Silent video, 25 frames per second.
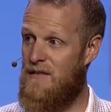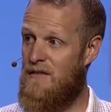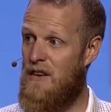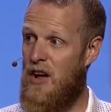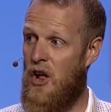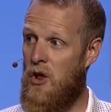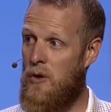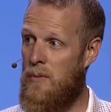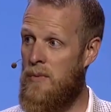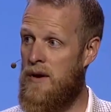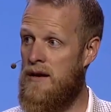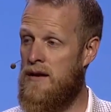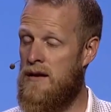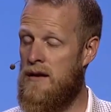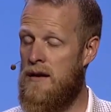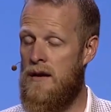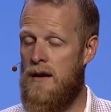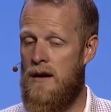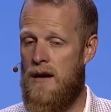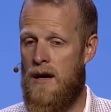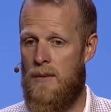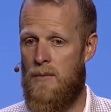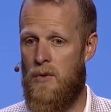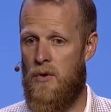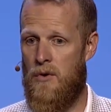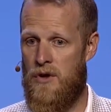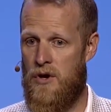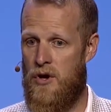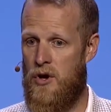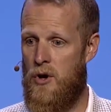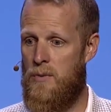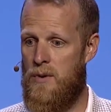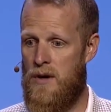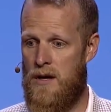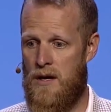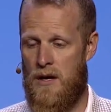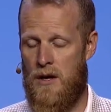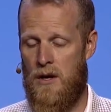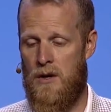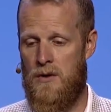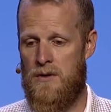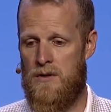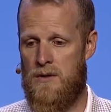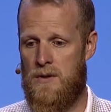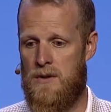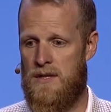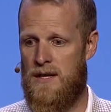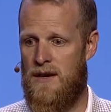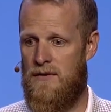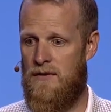development, both in open and
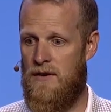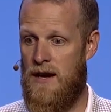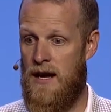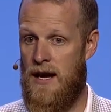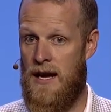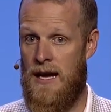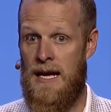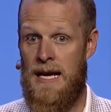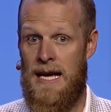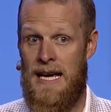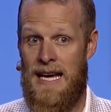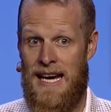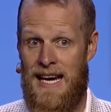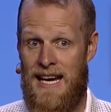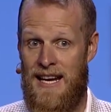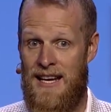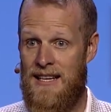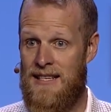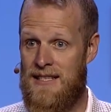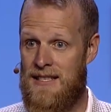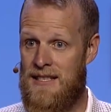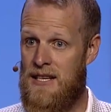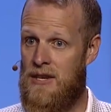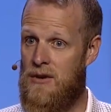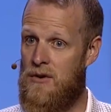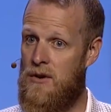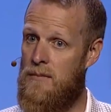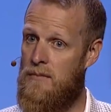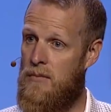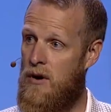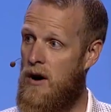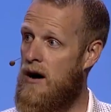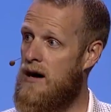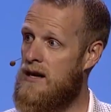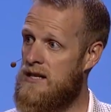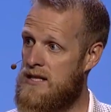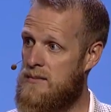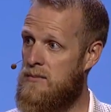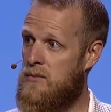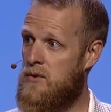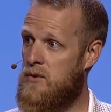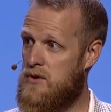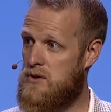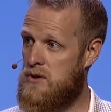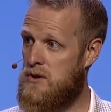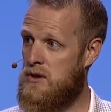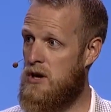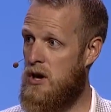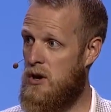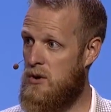closed source every day. It is near impossible
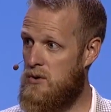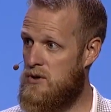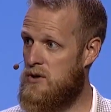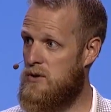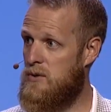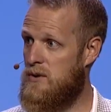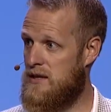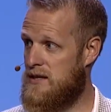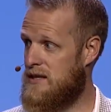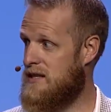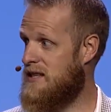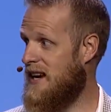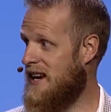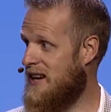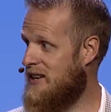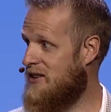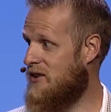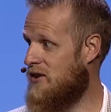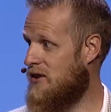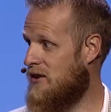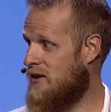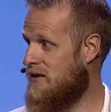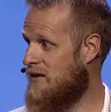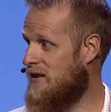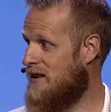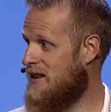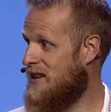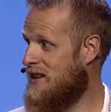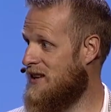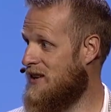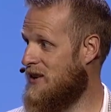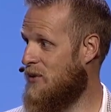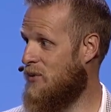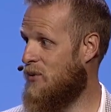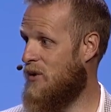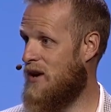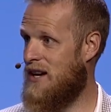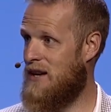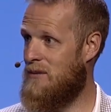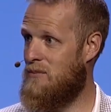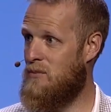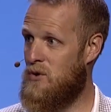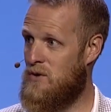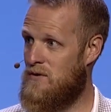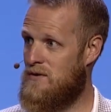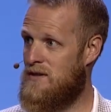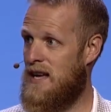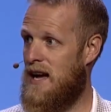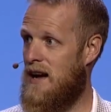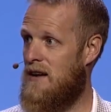to code to a standard when it
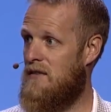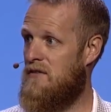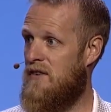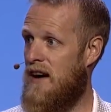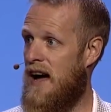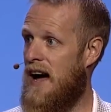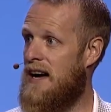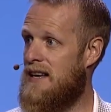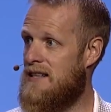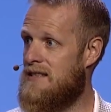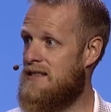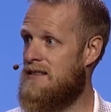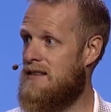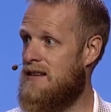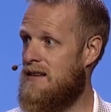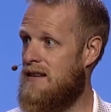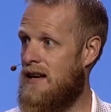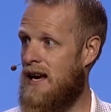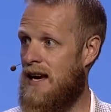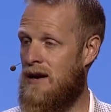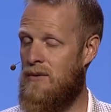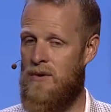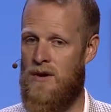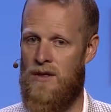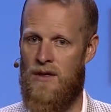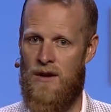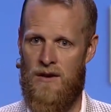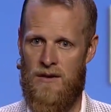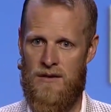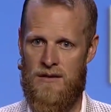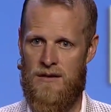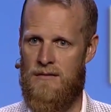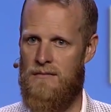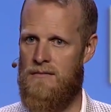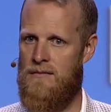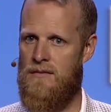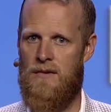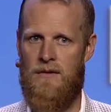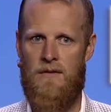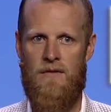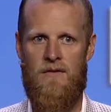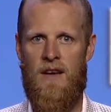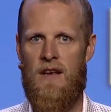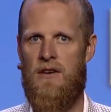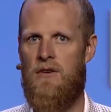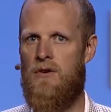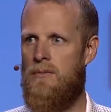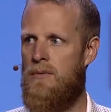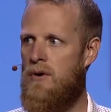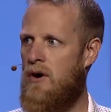moves that fast, and when there's the
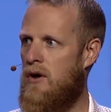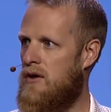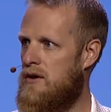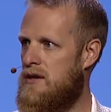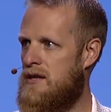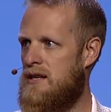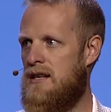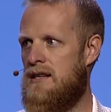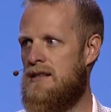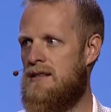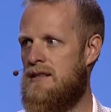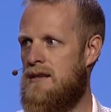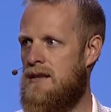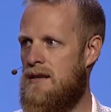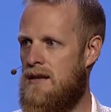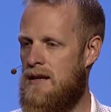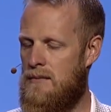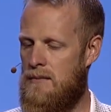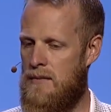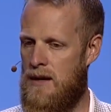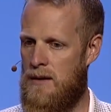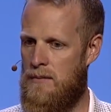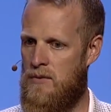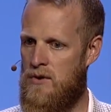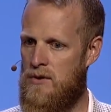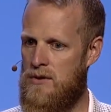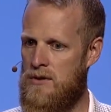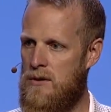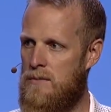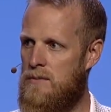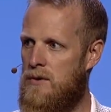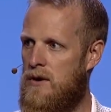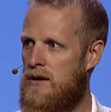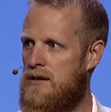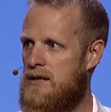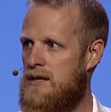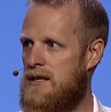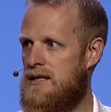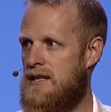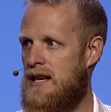vendor politics and the personal politics.